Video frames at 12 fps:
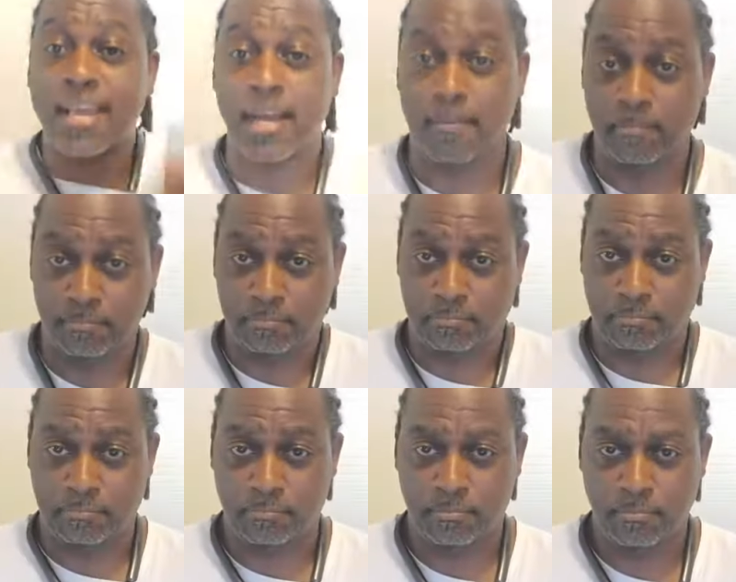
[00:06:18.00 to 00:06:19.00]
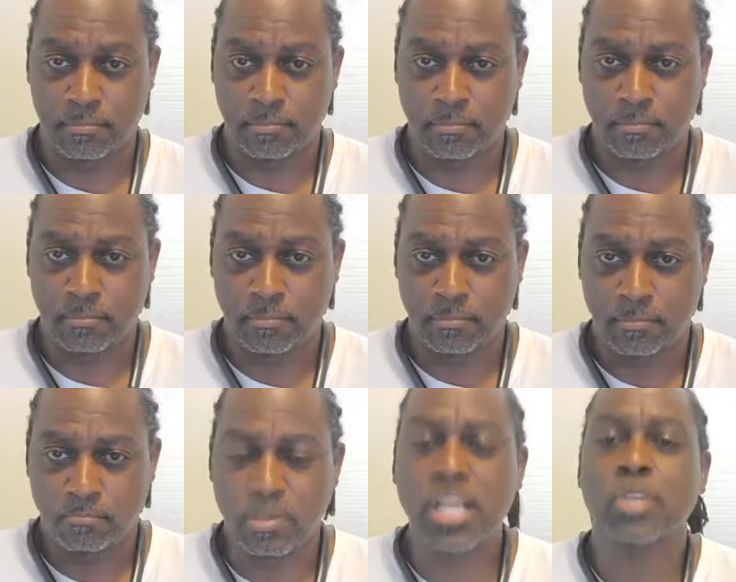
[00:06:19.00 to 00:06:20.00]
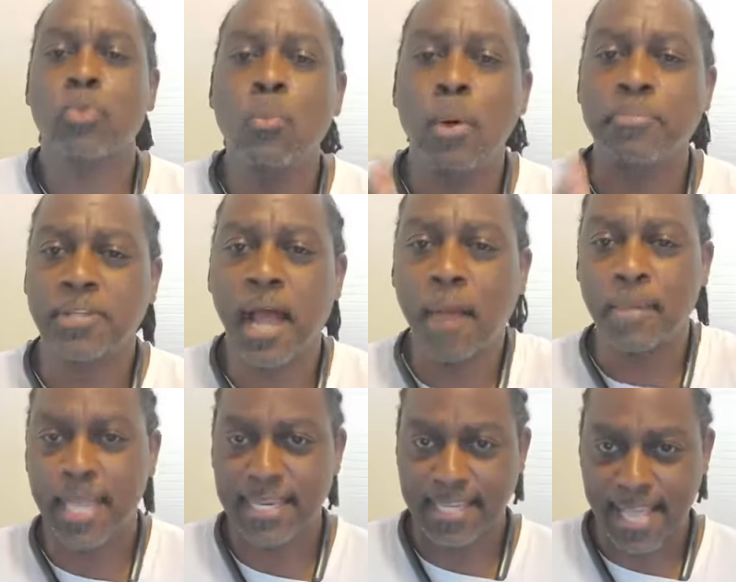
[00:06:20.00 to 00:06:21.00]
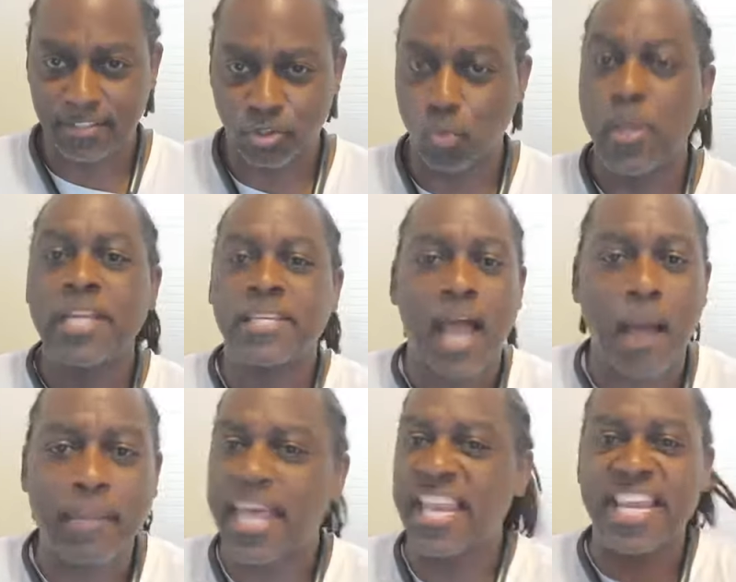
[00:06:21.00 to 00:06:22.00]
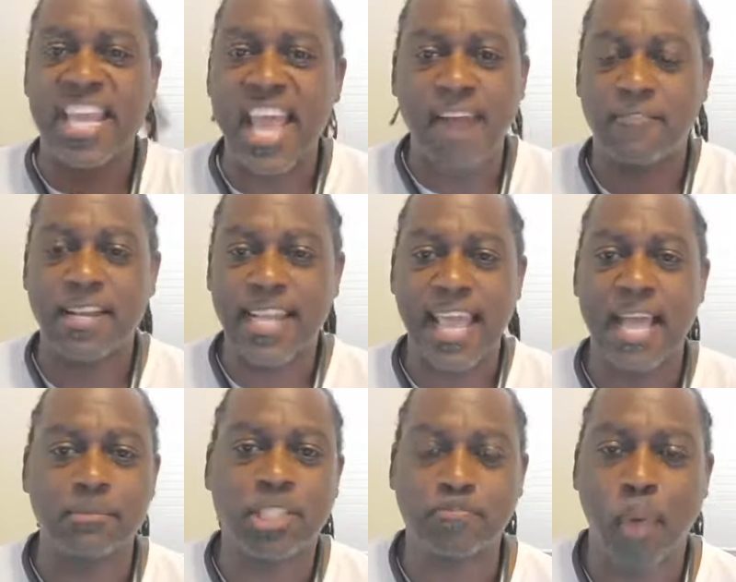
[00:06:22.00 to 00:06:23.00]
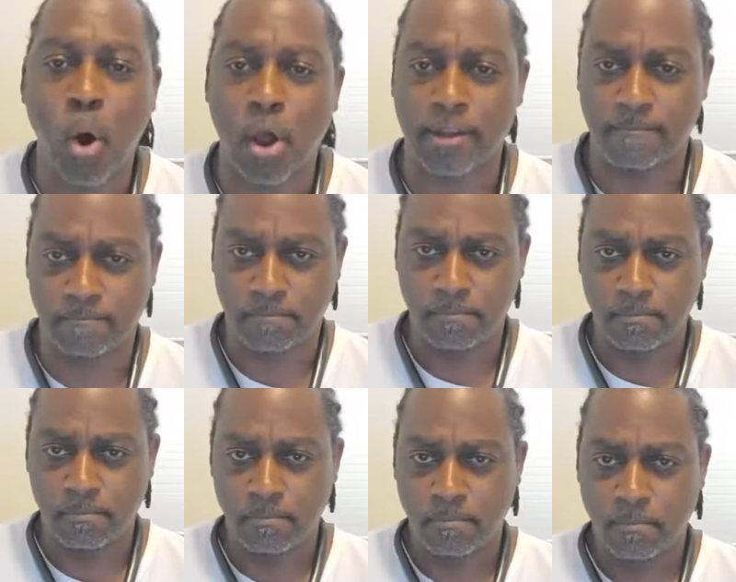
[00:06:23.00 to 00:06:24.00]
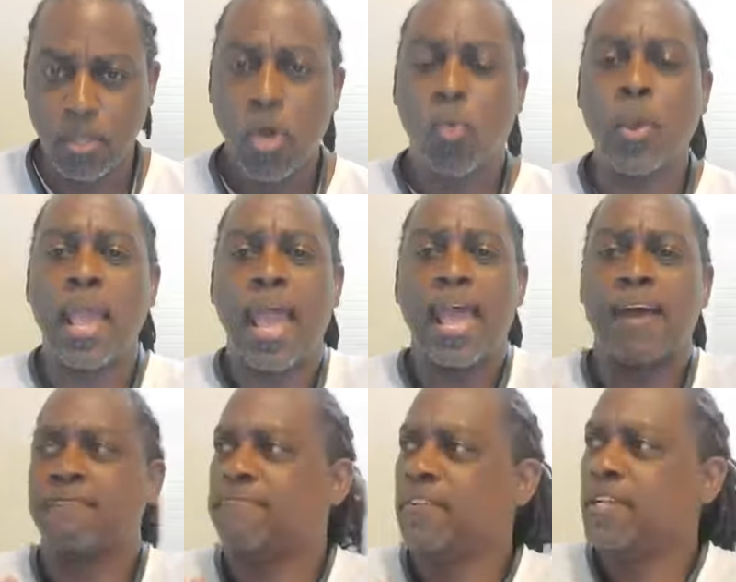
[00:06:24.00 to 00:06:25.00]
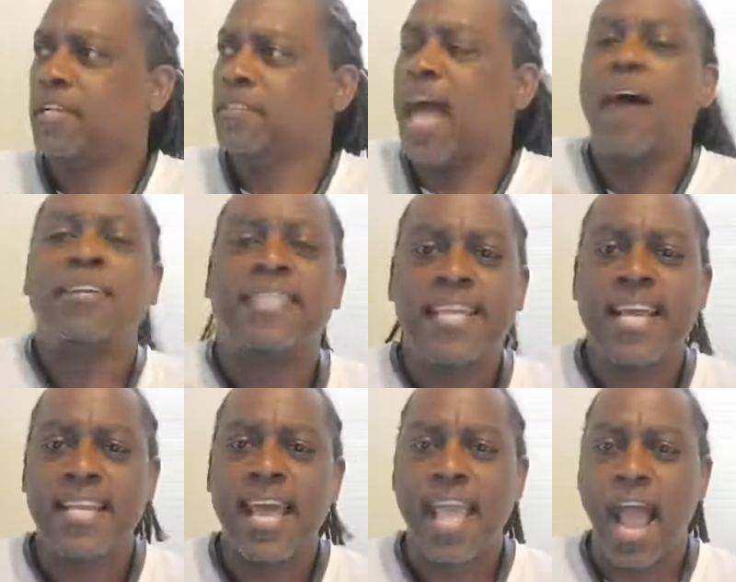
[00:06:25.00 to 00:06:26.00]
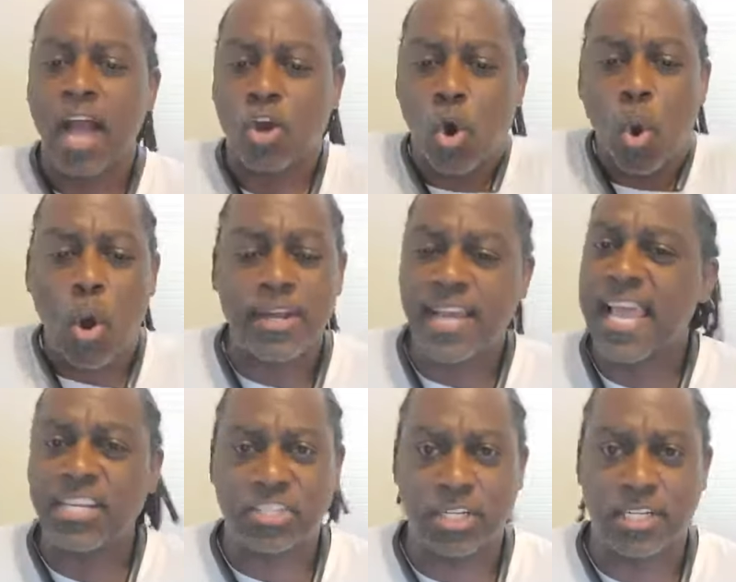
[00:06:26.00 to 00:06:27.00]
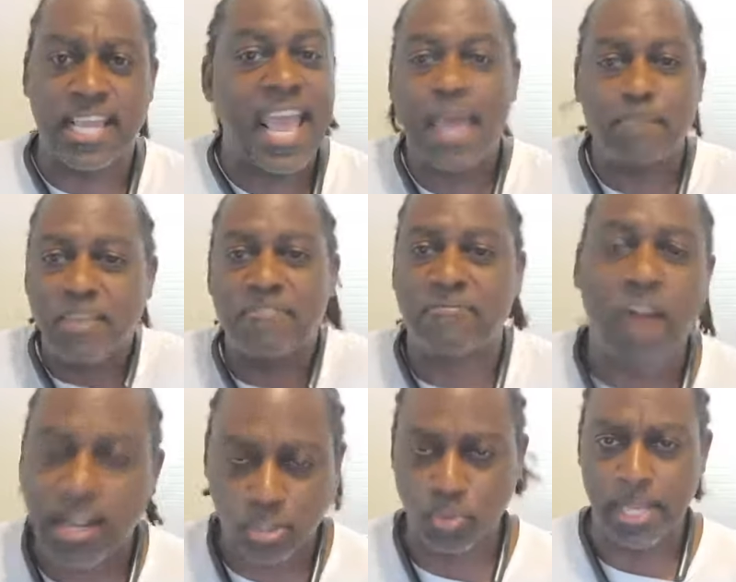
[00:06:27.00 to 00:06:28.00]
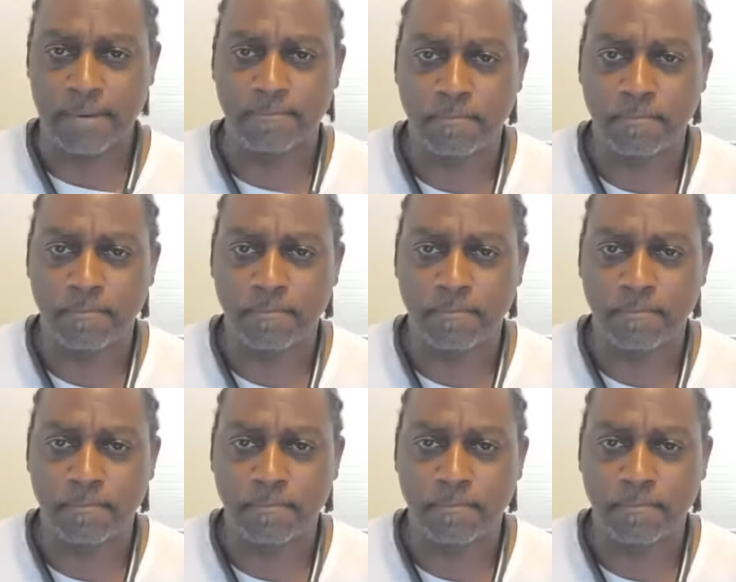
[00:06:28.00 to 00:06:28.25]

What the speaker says: up. Because we will dominate that too. We dominate in every damn sport. We have our DNA, our coordination can't be fucked with.